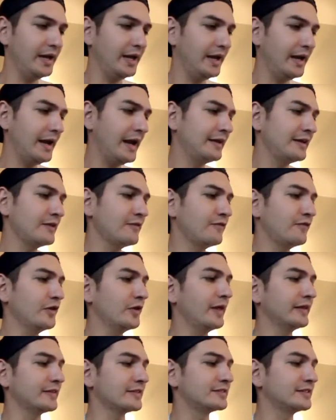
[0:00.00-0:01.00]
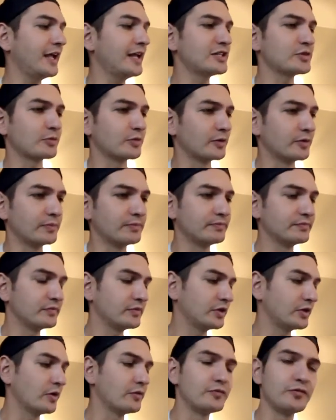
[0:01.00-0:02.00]
And it didn't feel like the skates were,
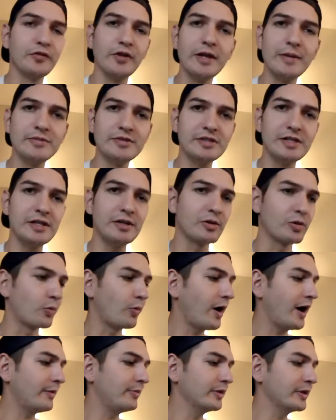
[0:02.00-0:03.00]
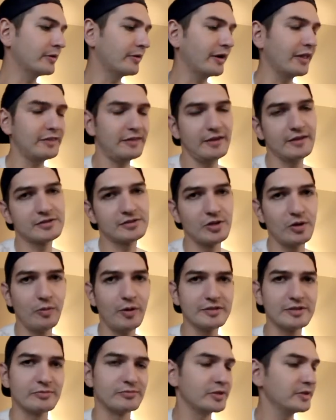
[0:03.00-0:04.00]
you know, flimsy or wobbly or anything, so it
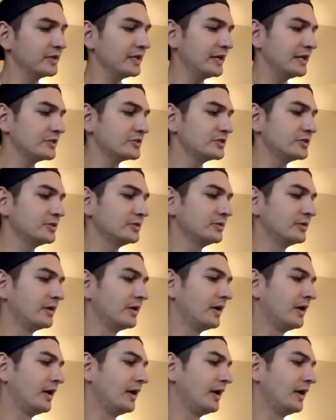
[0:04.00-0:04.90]
wasn't really an issue.